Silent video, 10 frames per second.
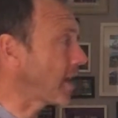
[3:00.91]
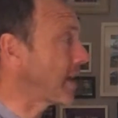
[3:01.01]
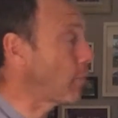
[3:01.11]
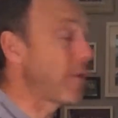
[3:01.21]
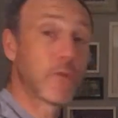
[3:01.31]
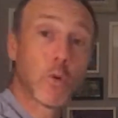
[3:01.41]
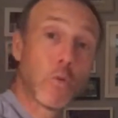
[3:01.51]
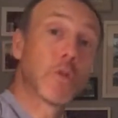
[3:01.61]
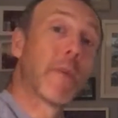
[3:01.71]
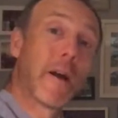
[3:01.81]
Now, we've
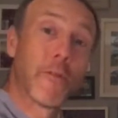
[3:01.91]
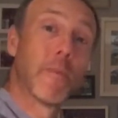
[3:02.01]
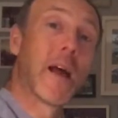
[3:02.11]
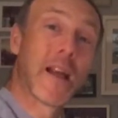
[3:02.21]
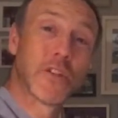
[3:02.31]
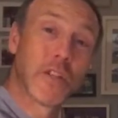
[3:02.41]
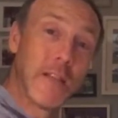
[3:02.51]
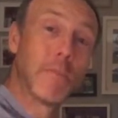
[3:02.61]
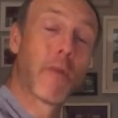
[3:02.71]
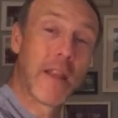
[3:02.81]
talked about them
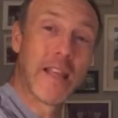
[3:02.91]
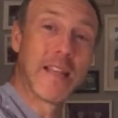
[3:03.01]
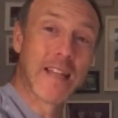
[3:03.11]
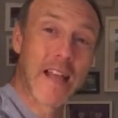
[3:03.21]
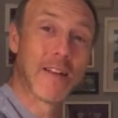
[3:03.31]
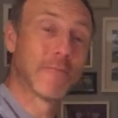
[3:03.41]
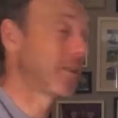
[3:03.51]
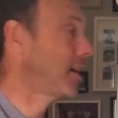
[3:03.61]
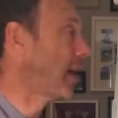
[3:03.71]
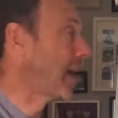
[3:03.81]
actually breaking
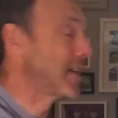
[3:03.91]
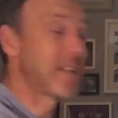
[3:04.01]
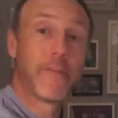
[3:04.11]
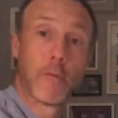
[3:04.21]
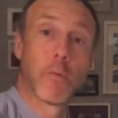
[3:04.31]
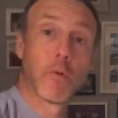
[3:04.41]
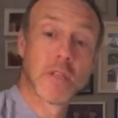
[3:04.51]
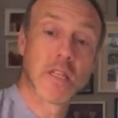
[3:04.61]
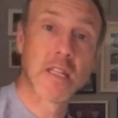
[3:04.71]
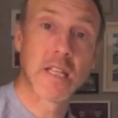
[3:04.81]
down, and at different
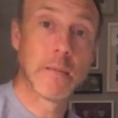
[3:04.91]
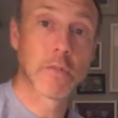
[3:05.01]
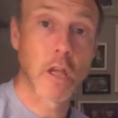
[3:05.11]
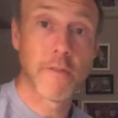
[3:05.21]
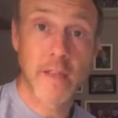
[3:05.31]
points in a team's life